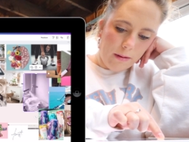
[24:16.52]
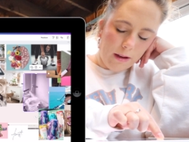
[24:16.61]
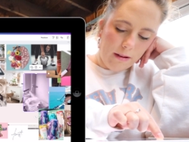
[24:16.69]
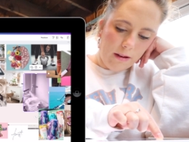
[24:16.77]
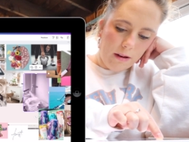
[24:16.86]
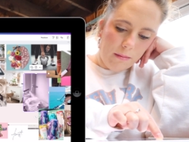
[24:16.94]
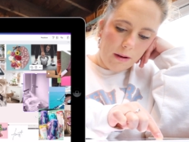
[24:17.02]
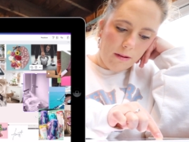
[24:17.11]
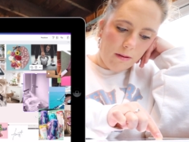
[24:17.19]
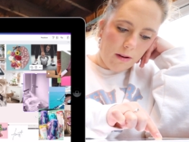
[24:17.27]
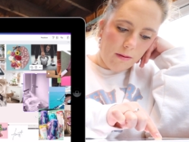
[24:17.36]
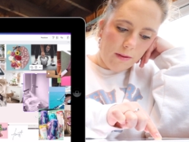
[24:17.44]
This is gonna be a
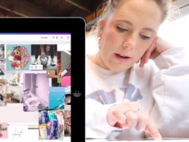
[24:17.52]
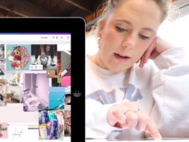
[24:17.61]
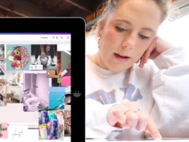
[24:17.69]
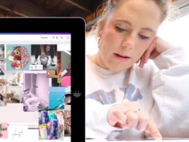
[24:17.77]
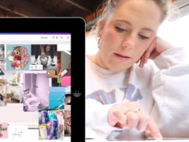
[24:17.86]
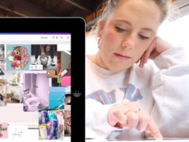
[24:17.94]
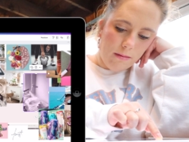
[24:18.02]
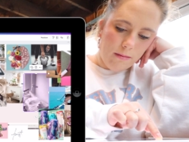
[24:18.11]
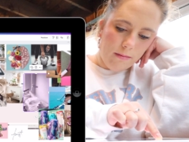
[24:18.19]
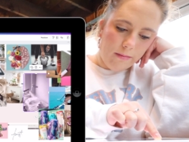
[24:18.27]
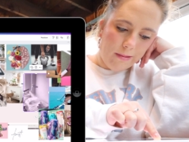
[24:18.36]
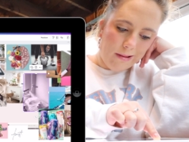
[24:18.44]
long video.
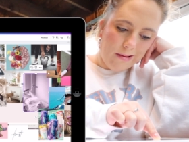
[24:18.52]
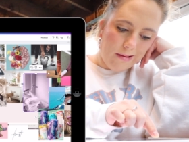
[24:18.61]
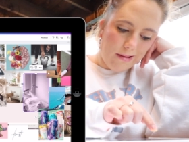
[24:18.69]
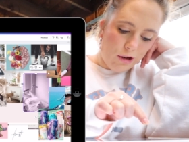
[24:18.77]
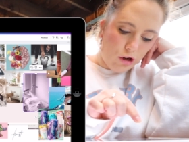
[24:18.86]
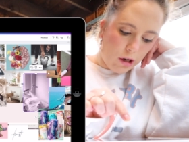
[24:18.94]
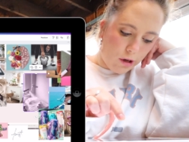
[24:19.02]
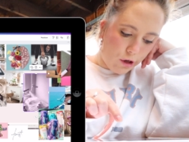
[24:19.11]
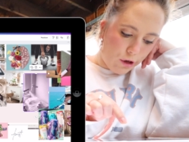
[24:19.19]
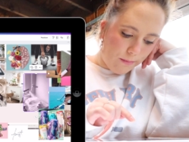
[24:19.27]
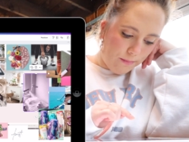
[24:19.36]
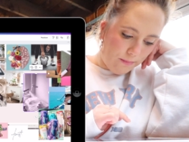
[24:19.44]

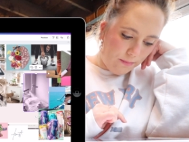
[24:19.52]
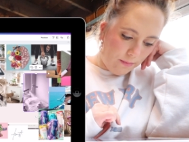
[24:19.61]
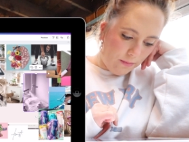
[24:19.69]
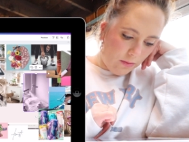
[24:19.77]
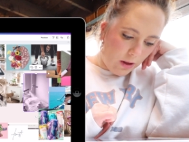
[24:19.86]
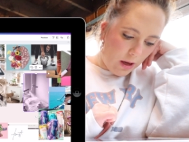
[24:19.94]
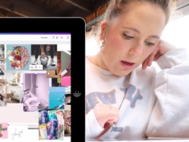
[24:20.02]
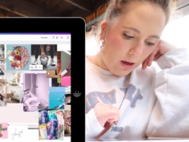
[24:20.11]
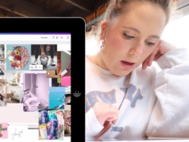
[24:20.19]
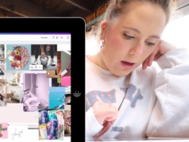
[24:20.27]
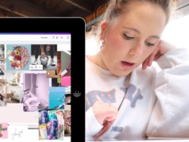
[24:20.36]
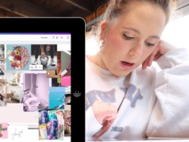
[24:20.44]
Shocker.
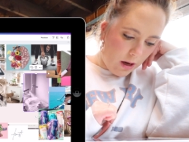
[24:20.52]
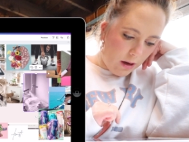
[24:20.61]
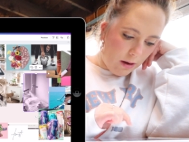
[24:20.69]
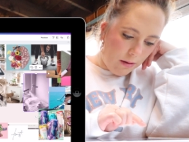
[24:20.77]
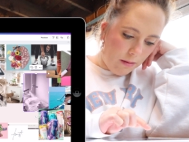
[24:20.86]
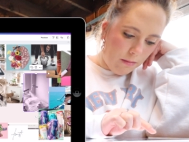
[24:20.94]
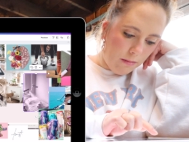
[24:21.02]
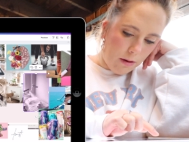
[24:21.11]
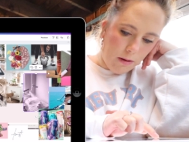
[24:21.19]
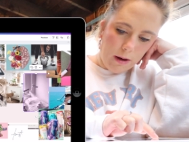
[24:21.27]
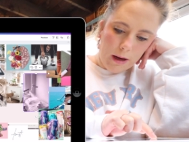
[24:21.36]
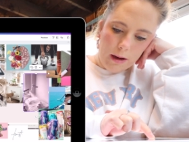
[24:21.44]

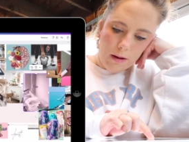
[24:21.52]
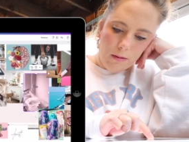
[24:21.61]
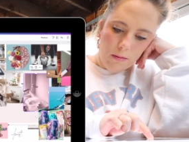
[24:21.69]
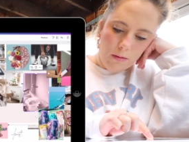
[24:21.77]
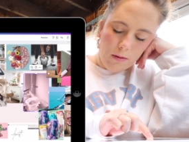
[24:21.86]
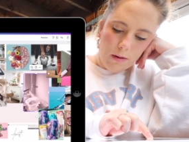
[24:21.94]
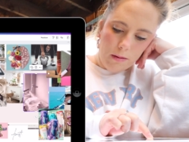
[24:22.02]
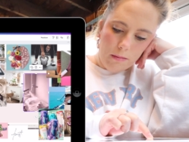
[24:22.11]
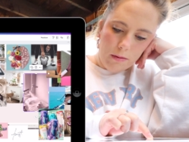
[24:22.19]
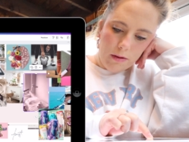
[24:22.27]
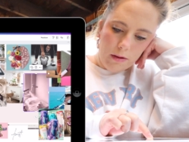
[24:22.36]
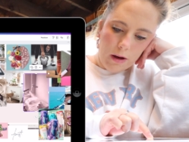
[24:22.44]
Okay,
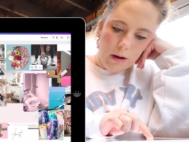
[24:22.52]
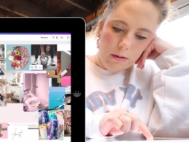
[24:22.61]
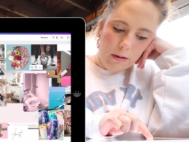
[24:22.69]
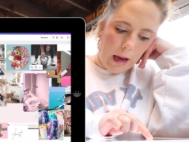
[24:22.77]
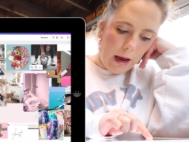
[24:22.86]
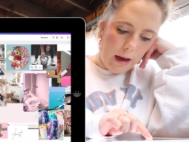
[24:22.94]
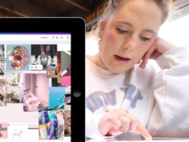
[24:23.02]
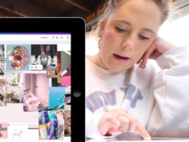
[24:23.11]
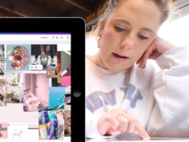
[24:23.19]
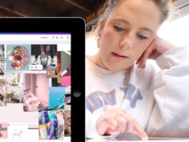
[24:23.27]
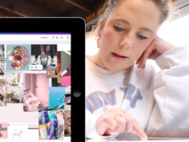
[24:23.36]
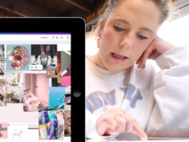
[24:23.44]
warmth. Oh yeah, I
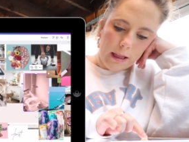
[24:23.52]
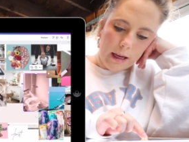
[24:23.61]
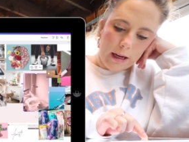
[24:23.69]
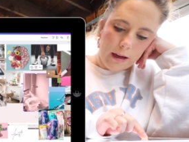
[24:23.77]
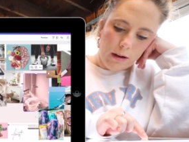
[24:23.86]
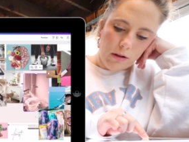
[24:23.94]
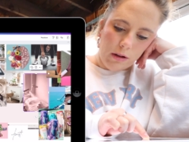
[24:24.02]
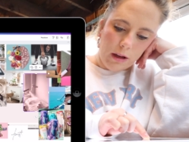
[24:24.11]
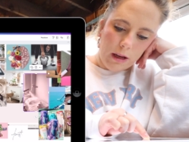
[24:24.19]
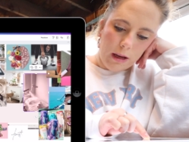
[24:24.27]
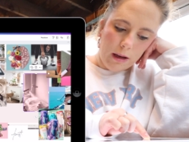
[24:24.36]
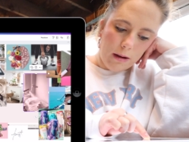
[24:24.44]
kind of like that
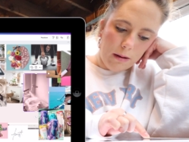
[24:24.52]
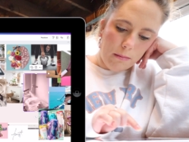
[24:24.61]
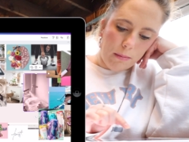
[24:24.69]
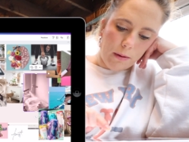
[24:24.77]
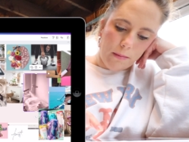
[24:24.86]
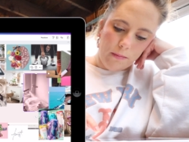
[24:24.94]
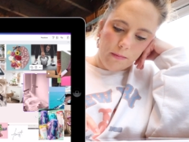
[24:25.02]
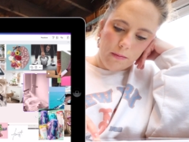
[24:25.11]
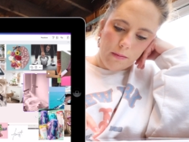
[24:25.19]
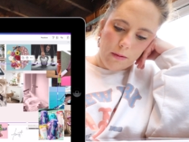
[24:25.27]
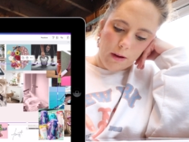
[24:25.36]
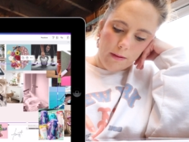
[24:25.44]
actually. Boom,
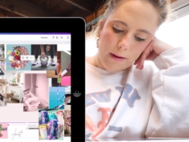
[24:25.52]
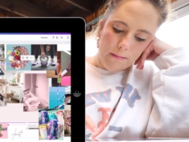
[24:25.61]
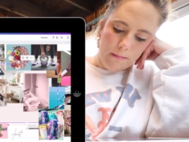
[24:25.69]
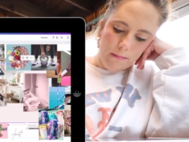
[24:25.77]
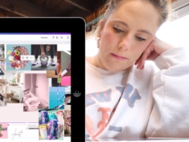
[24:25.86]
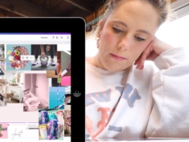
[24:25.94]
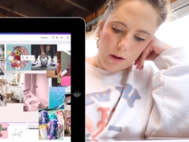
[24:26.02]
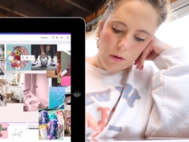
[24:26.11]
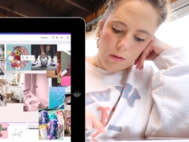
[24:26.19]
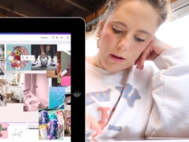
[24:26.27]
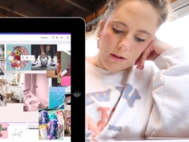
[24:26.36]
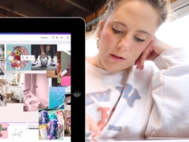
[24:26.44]
love it.
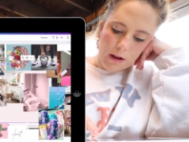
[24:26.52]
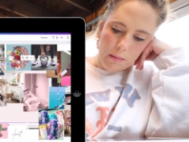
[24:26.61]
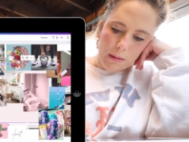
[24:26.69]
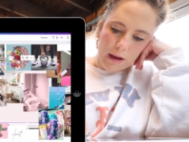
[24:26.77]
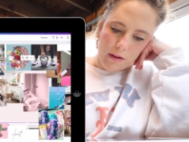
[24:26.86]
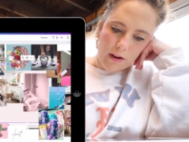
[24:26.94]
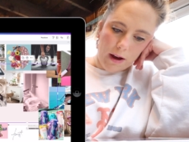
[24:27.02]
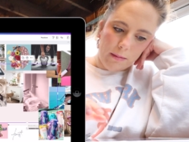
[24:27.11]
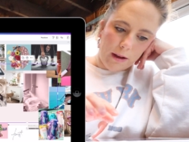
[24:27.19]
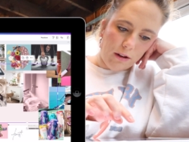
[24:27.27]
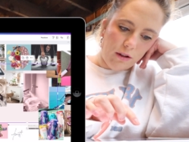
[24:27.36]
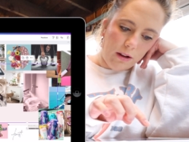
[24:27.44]
Oh, there's a lot of pink
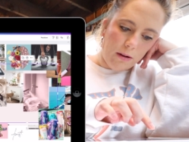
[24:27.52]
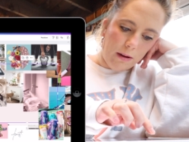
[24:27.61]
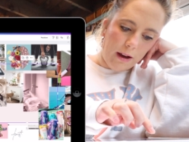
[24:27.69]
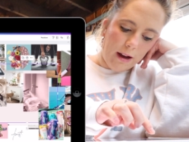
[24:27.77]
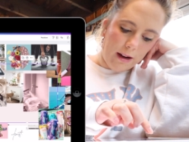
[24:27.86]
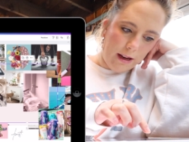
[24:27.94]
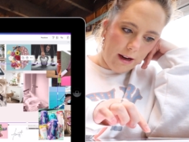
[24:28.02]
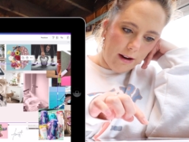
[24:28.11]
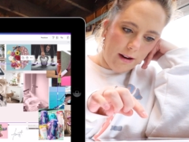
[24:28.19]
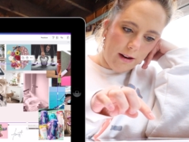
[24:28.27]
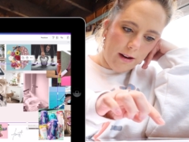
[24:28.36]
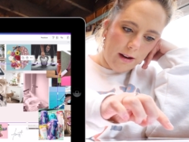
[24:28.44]
vibes actually going on
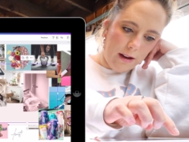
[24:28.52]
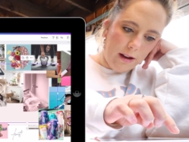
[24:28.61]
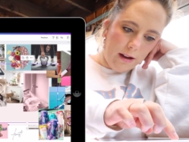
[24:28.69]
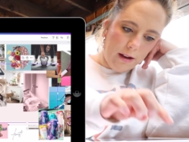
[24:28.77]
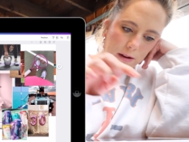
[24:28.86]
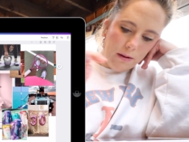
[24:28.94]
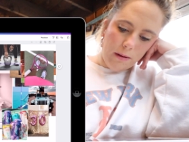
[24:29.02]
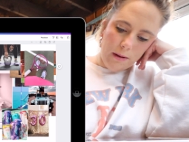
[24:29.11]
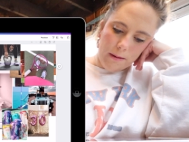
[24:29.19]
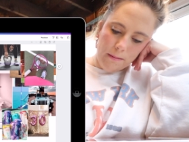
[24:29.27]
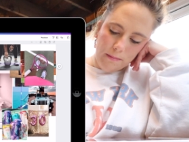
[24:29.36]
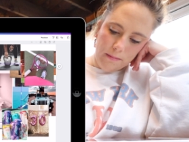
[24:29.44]
here.
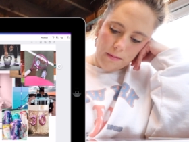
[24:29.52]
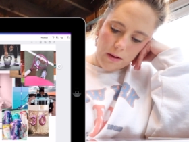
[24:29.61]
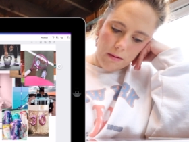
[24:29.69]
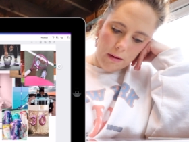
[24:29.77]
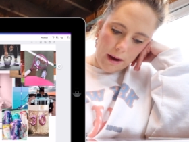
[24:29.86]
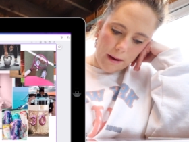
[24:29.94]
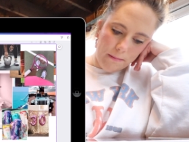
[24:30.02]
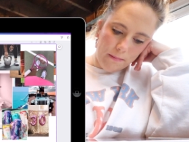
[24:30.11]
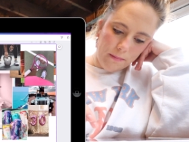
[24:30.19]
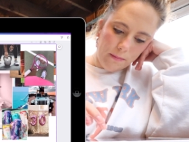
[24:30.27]
Cool. All right.